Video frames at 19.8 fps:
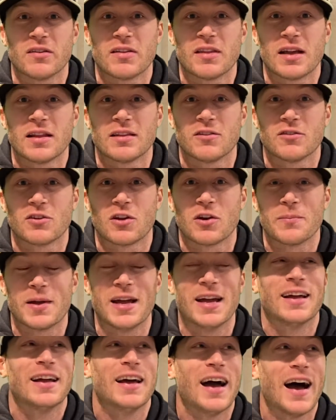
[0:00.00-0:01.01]
I think
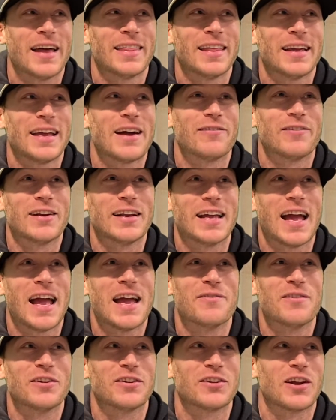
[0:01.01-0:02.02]
every
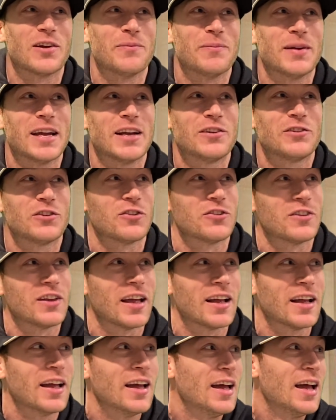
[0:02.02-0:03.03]
game is going to be
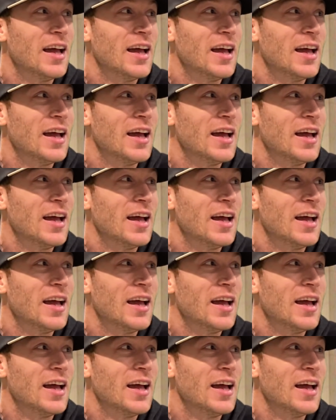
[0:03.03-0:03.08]
interesting.